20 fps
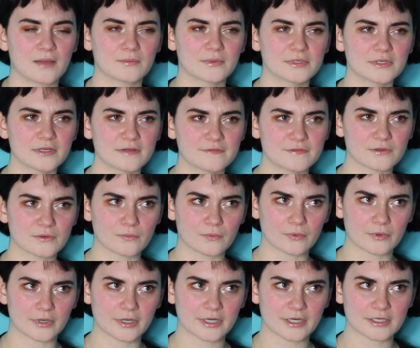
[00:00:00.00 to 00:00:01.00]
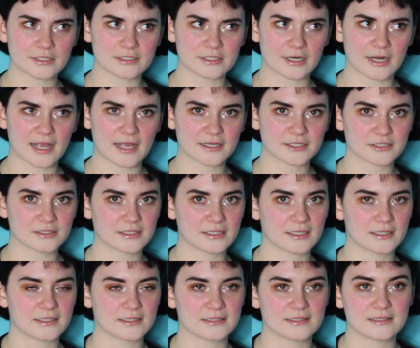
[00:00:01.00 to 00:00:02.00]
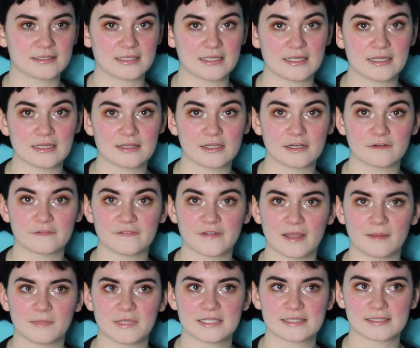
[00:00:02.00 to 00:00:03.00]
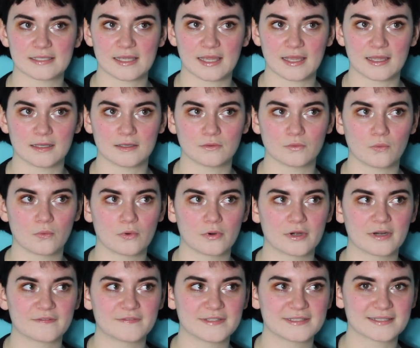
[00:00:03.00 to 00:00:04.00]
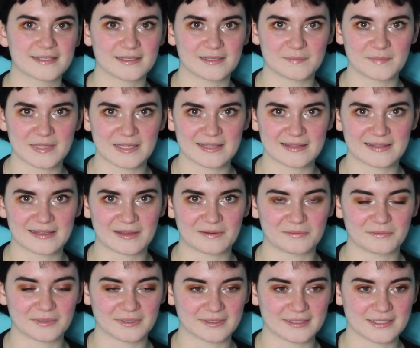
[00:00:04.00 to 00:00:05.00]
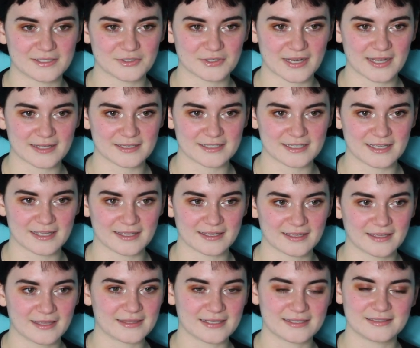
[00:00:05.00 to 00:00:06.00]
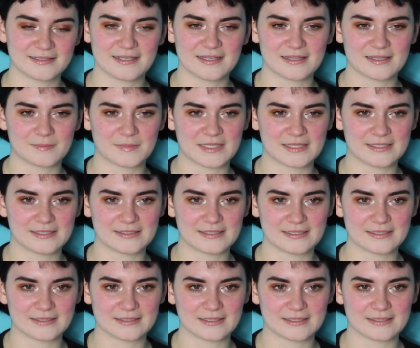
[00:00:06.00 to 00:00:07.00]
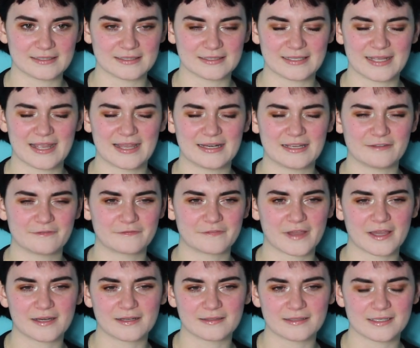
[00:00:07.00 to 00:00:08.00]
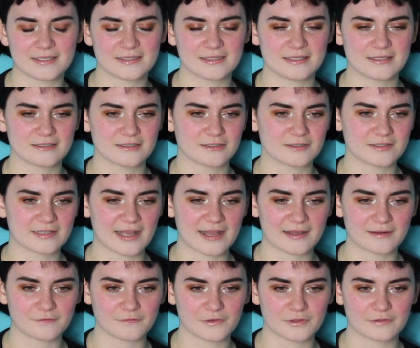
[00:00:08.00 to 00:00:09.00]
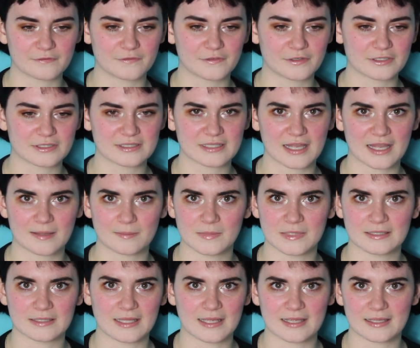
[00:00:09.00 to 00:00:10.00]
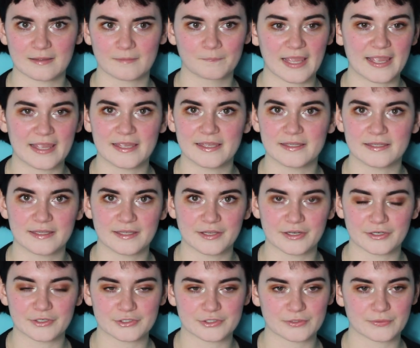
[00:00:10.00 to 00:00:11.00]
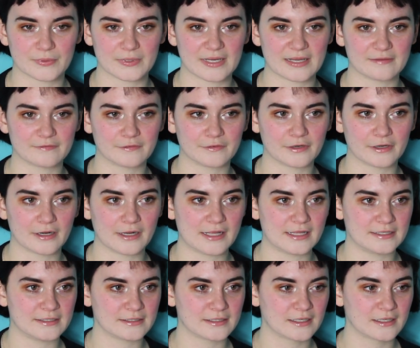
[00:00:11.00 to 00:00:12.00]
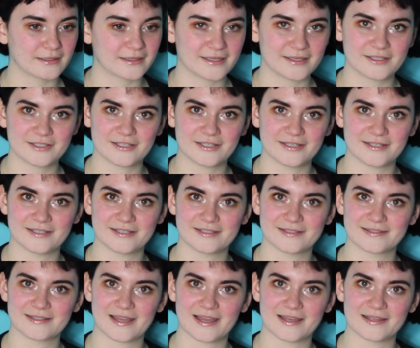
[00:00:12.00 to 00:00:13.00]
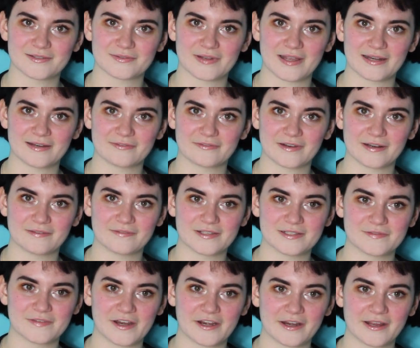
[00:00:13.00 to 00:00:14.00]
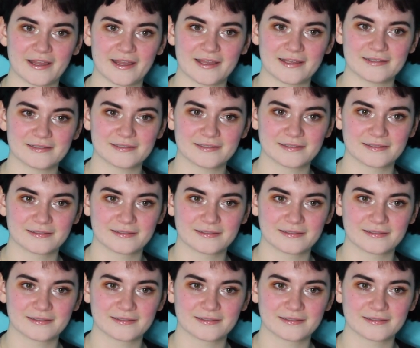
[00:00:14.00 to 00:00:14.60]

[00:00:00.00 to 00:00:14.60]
wonder if the warriors are actually gonna see their families again, or if it's gonna be that really tragic. They see them in the distance and Annie finally sees her dad for the first time in like 8 years or whatever, and she just dies right in front of his very eyes.